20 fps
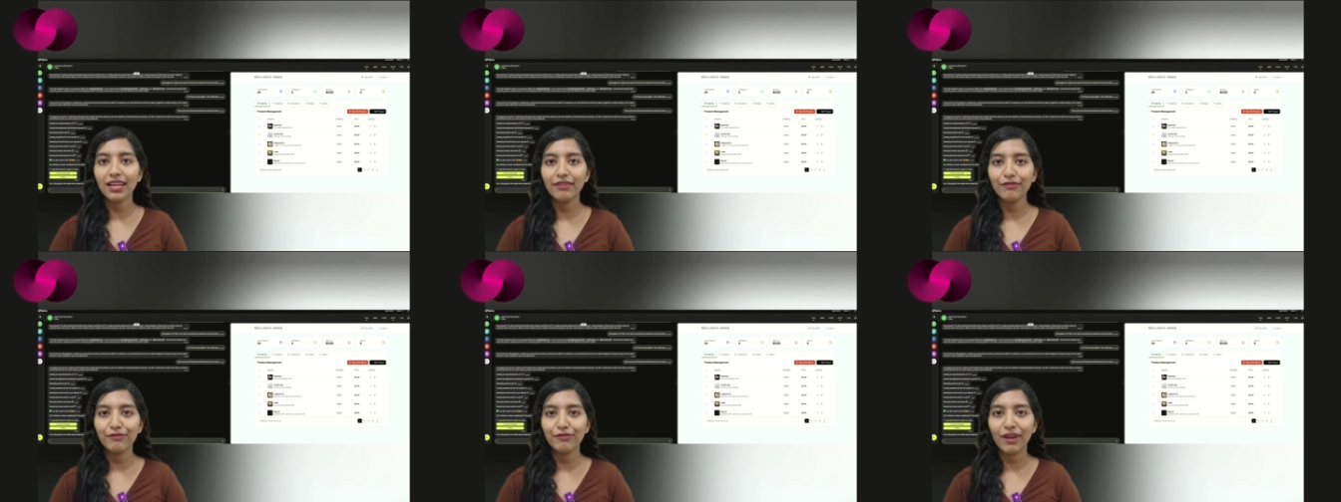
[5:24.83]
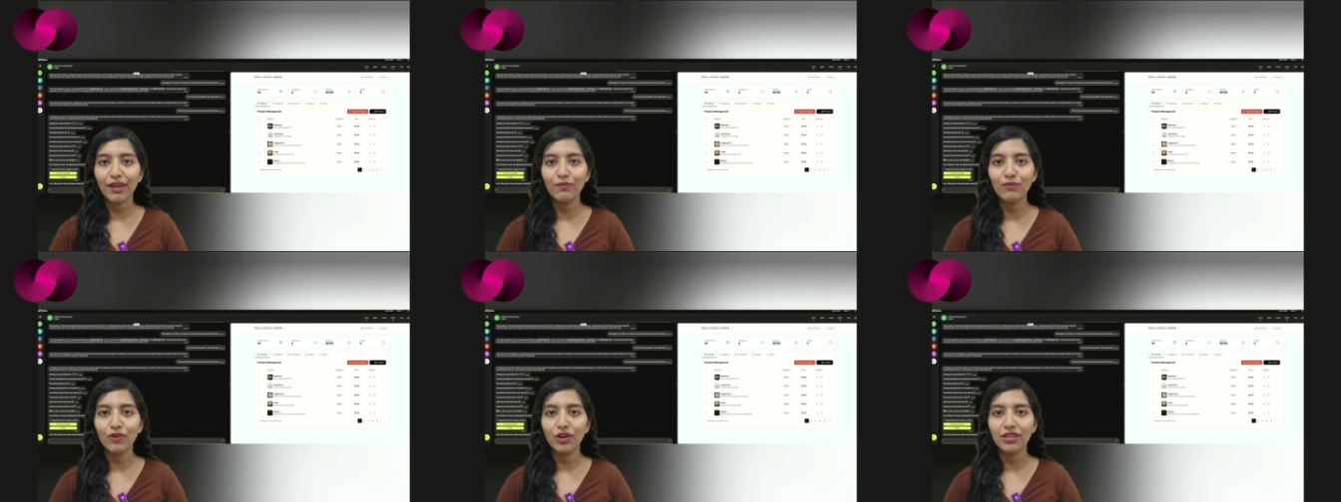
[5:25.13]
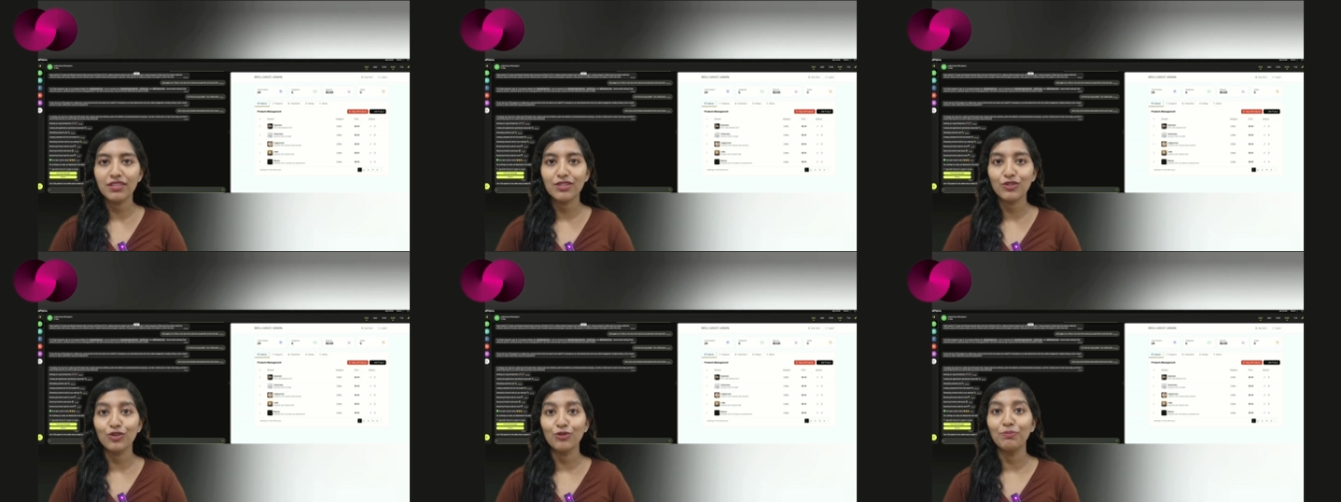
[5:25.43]
end
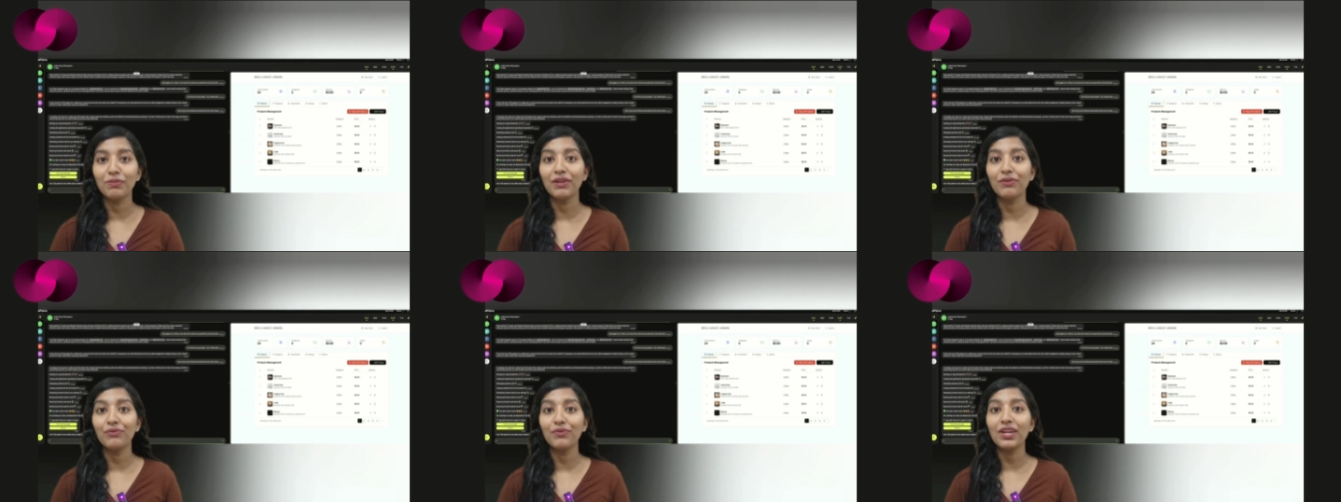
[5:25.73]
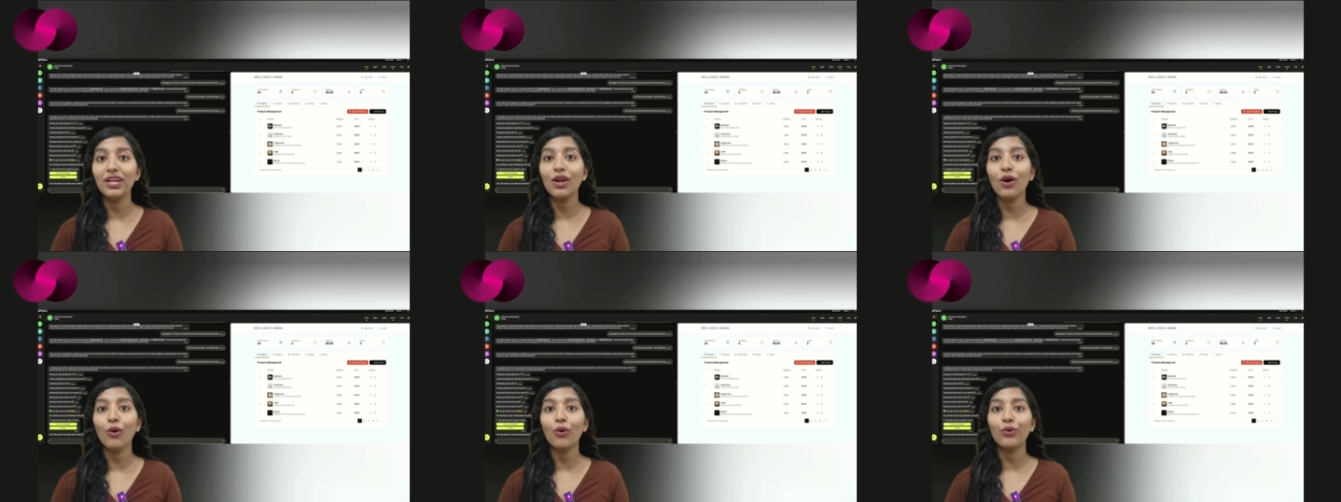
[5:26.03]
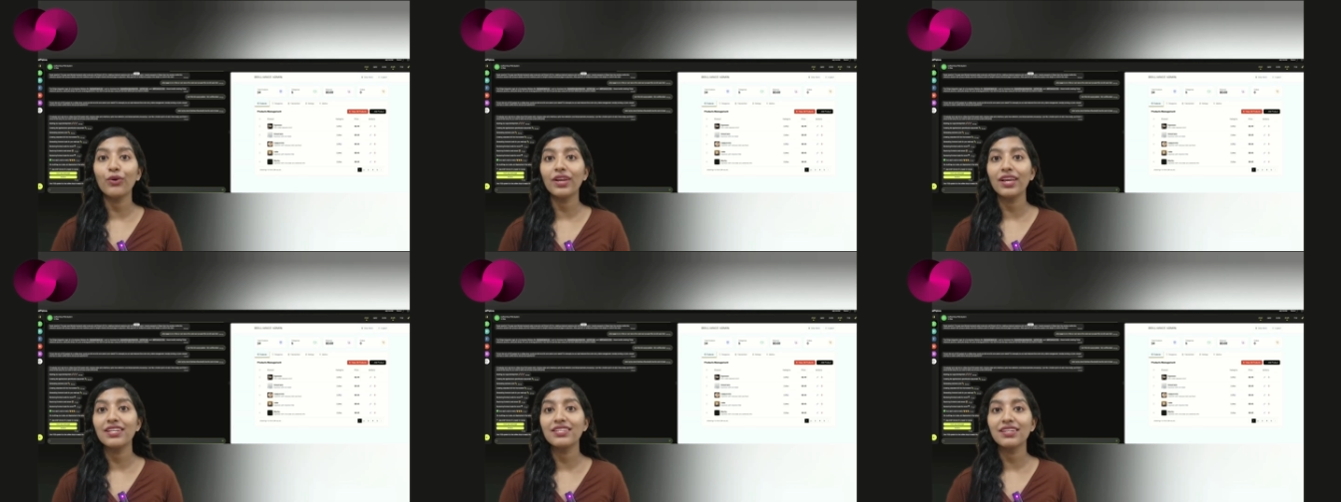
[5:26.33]
frameworks could be
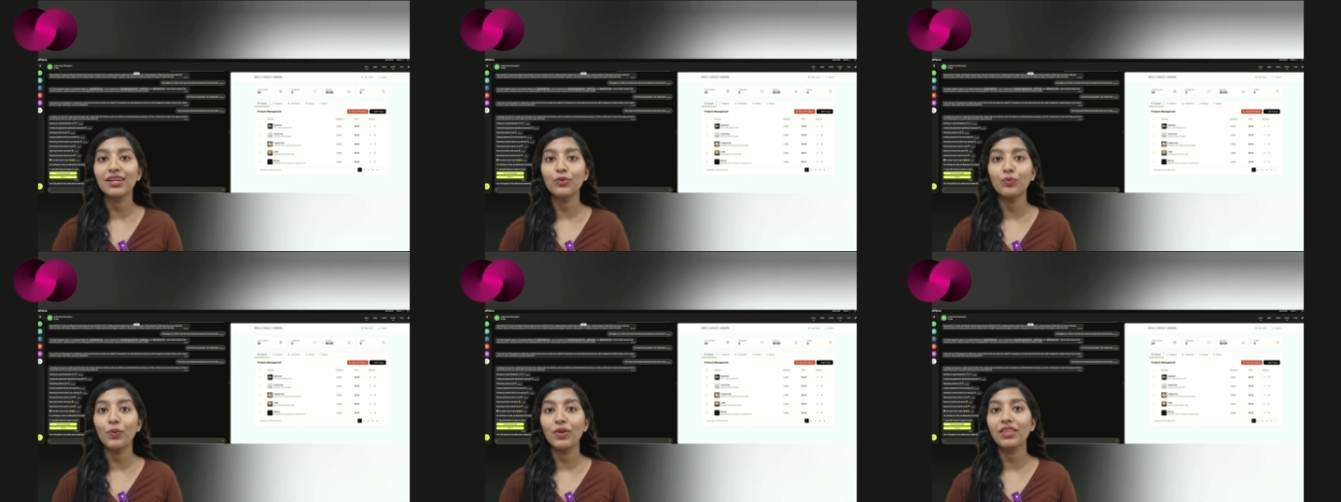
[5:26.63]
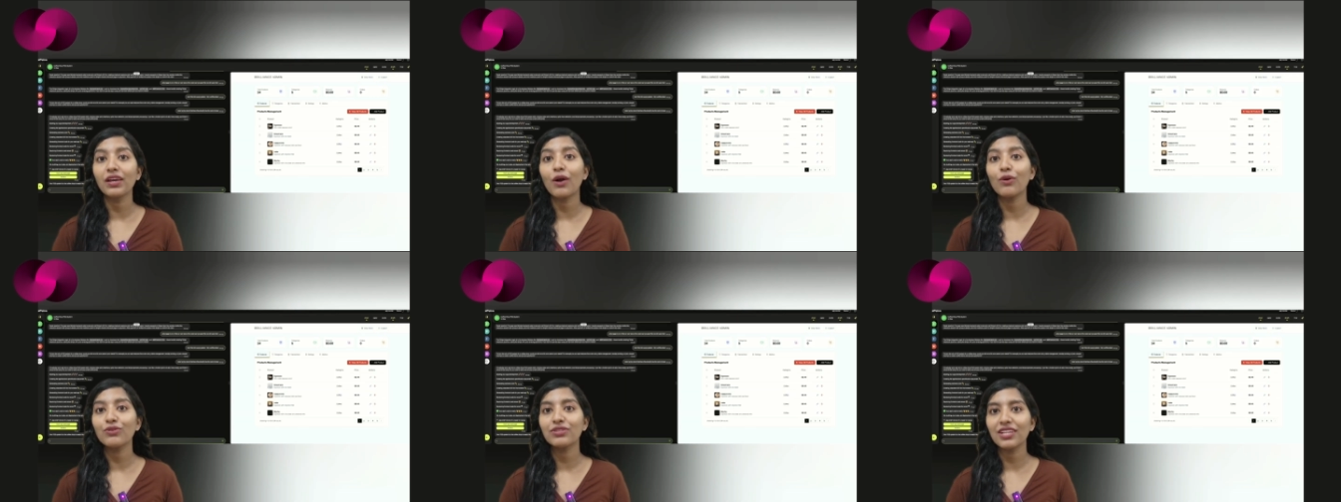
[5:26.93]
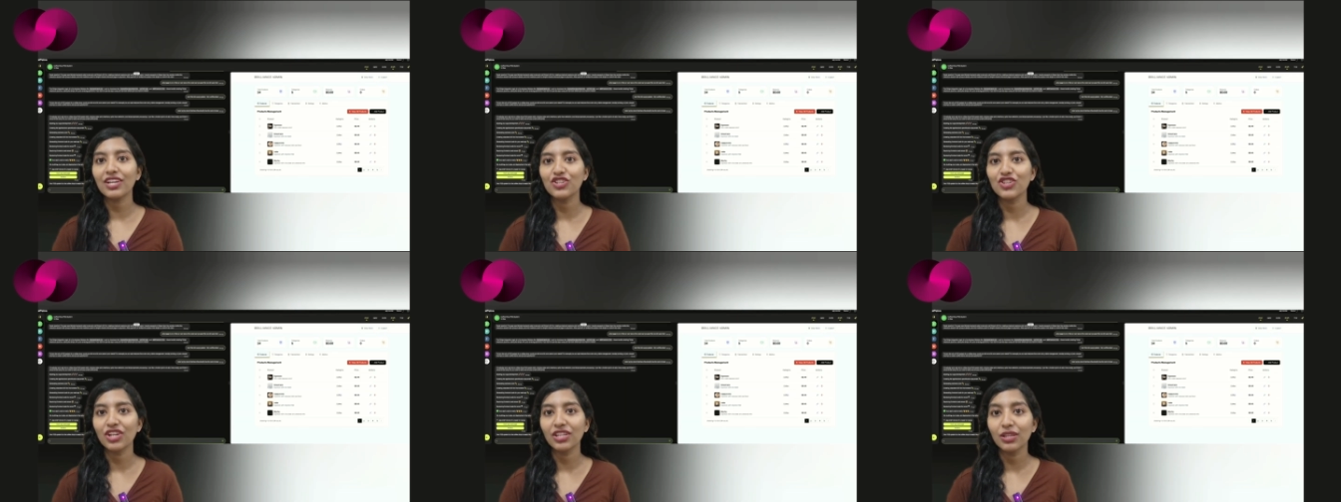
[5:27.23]
reoriented
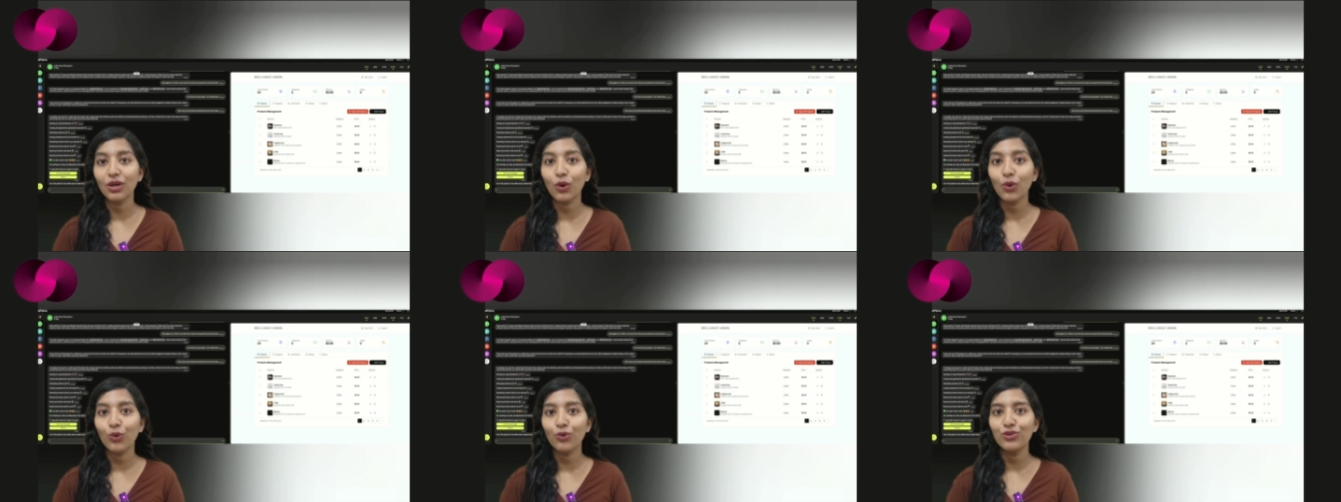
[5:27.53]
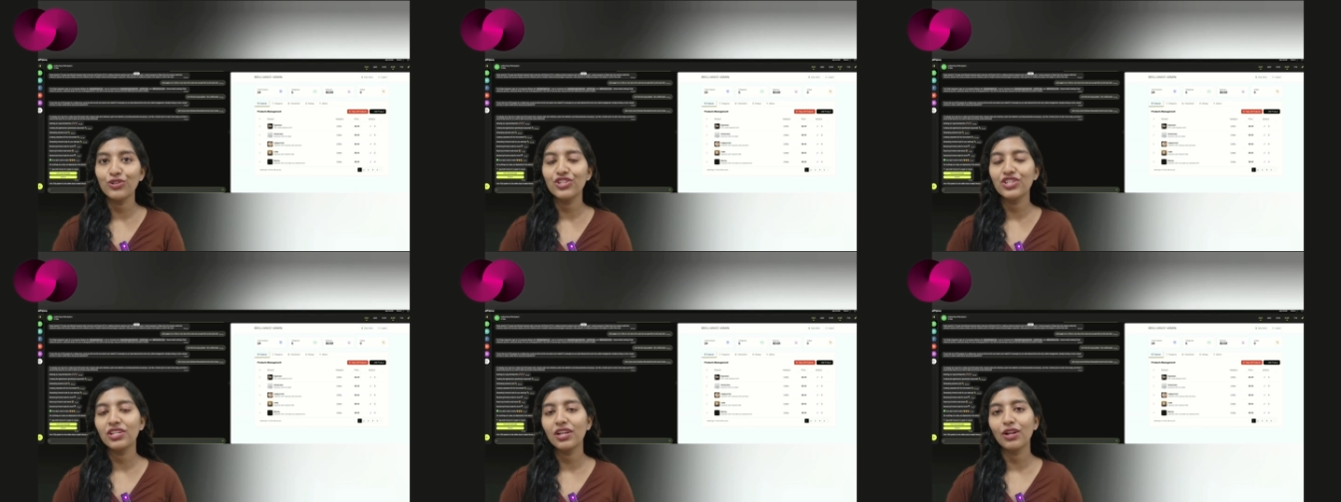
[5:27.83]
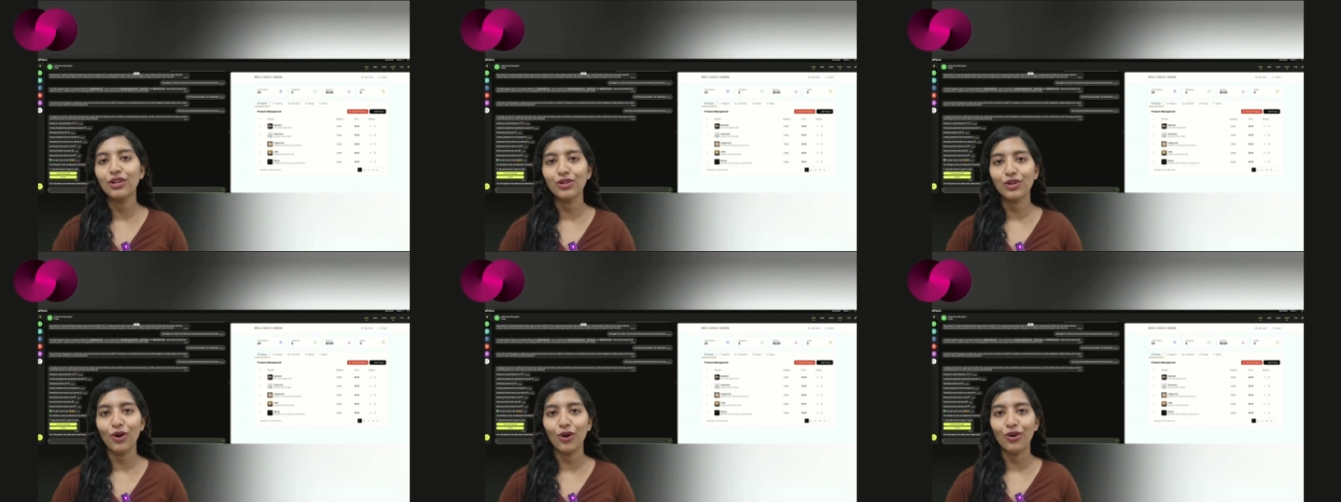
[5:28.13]
without touching the
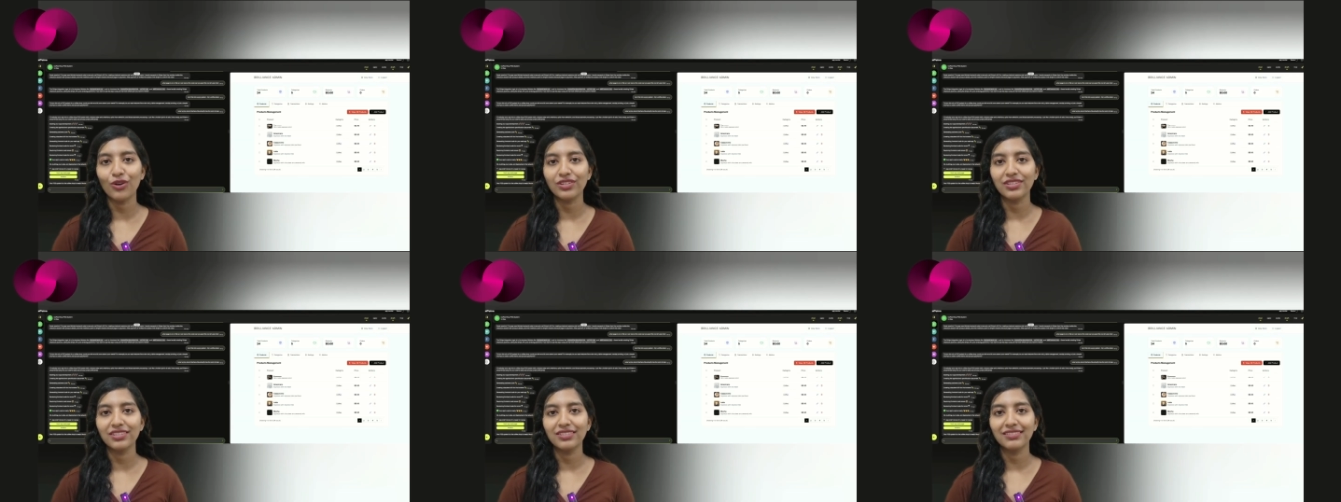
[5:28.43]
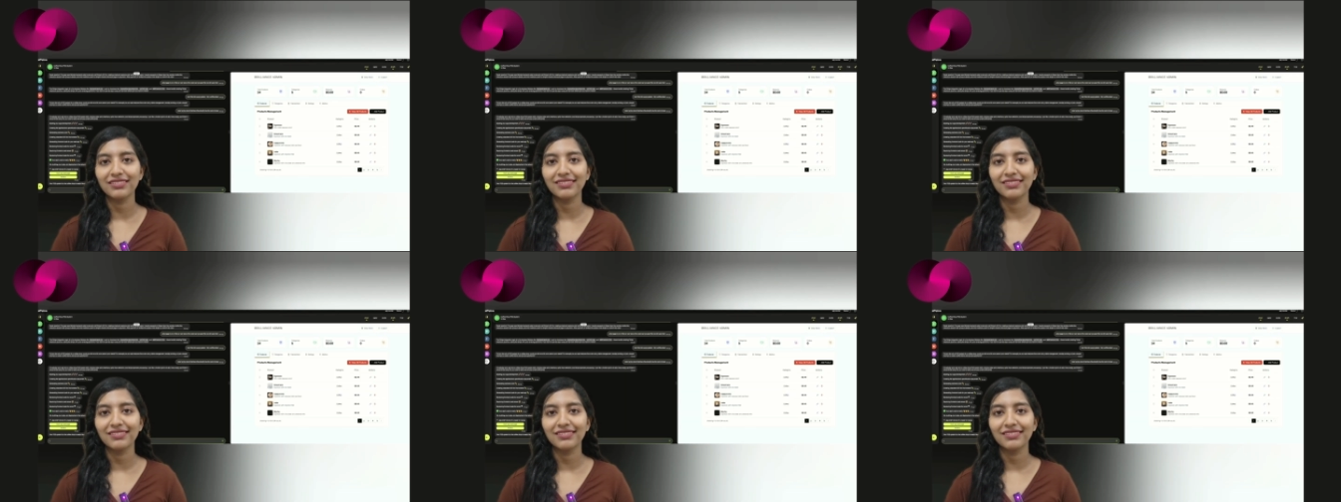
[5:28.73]
original code.